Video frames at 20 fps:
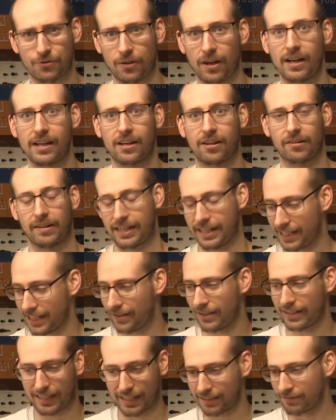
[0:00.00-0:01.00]
dry already.
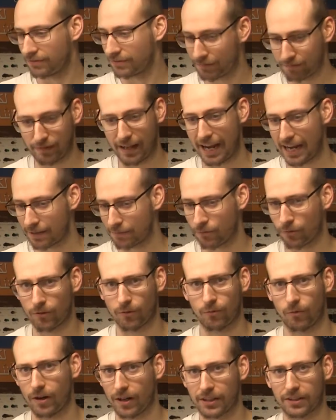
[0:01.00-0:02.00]
Now I gotta add
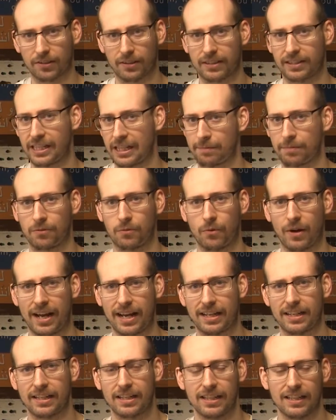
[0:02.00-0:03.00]
more water and keep it
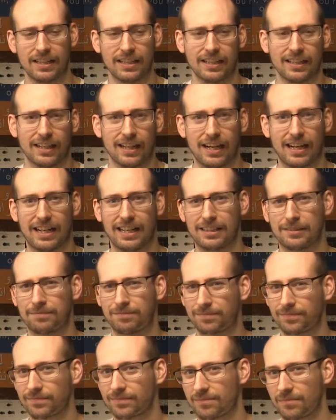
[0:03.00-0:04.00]
wet. Kind
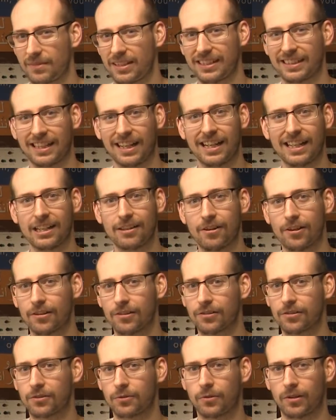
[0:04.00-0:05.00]
of
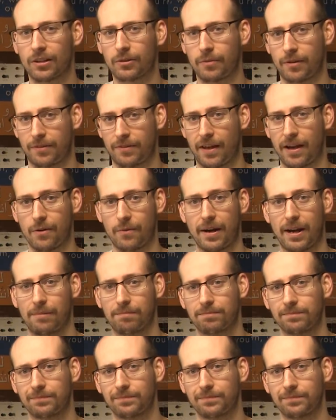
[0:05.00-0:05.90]
harder to work with that way.